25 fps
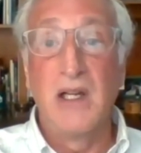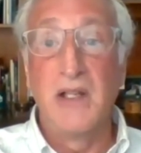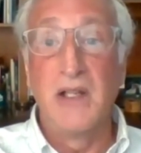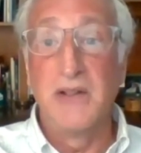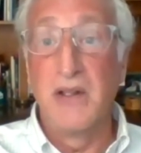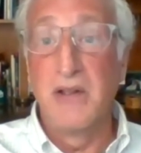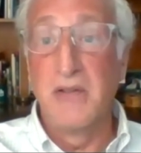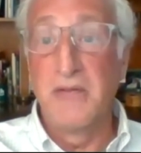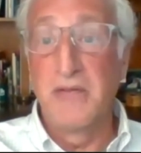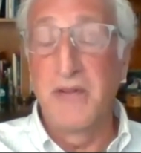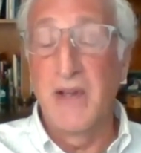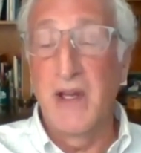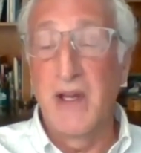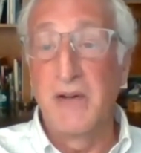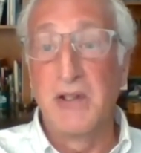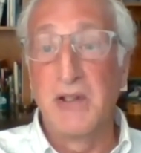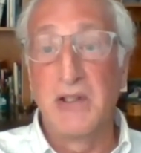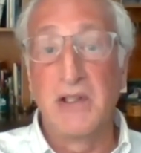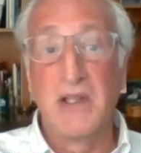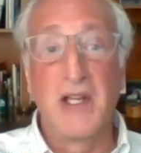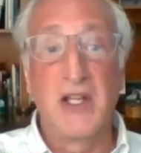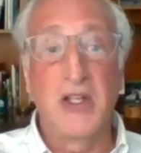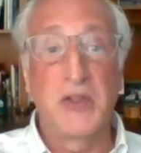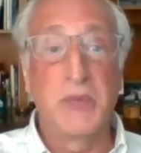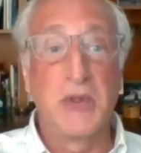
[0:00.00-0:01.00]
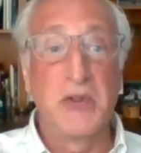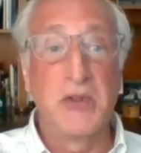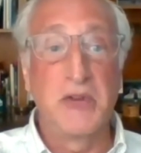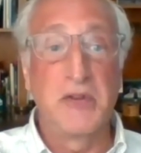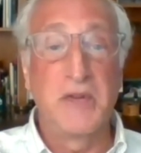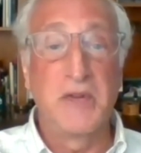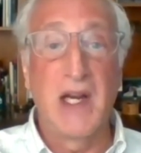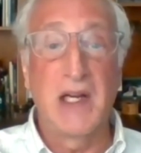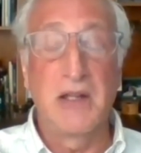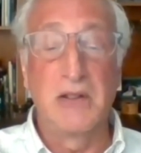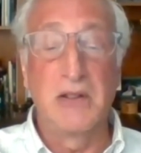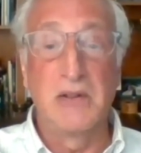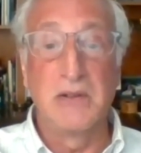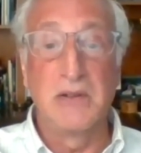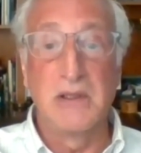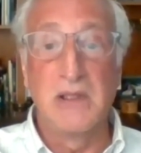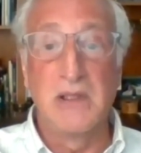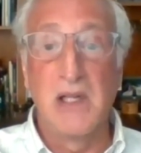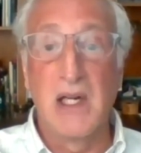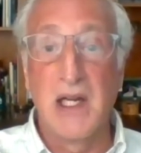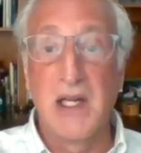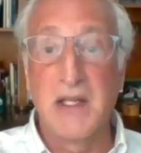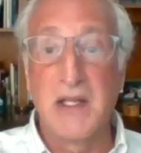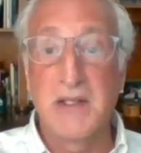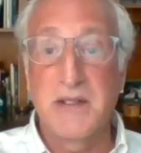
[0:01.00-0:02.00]
under the federal ex post facto
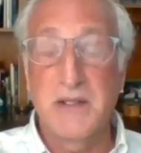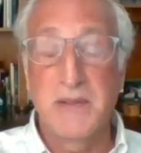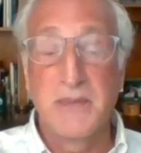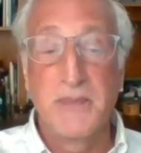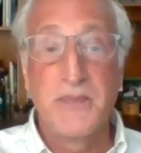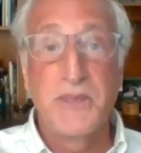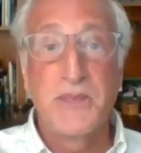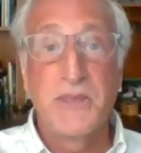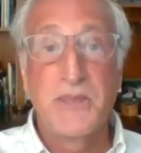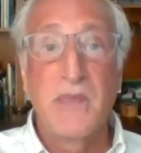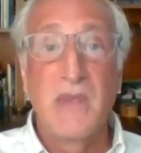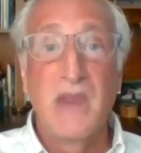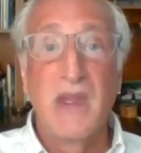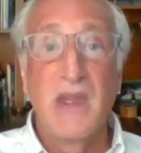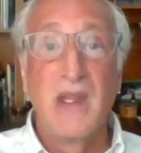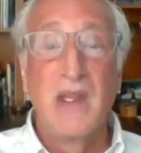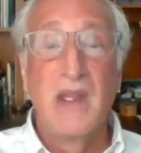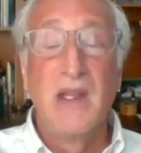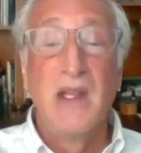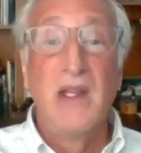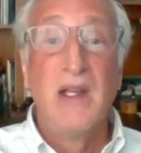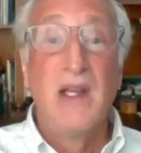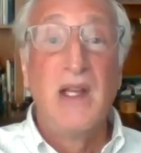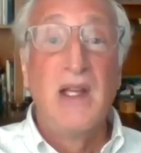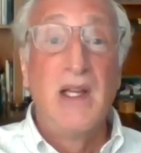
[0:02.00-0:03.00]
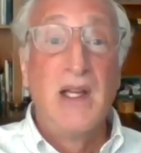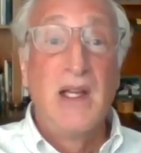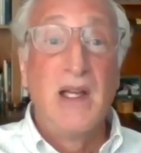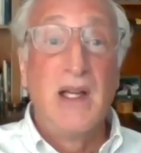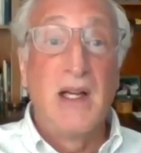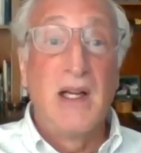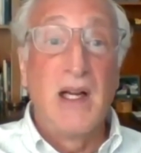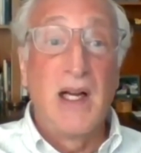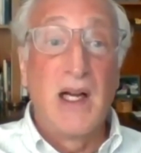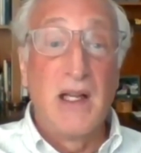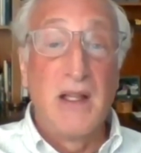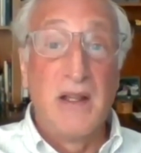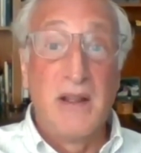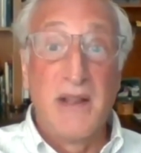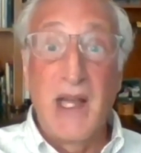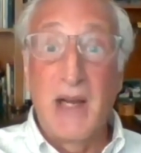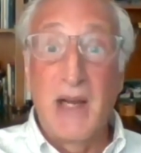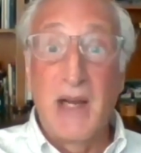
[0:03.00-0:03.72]
clause.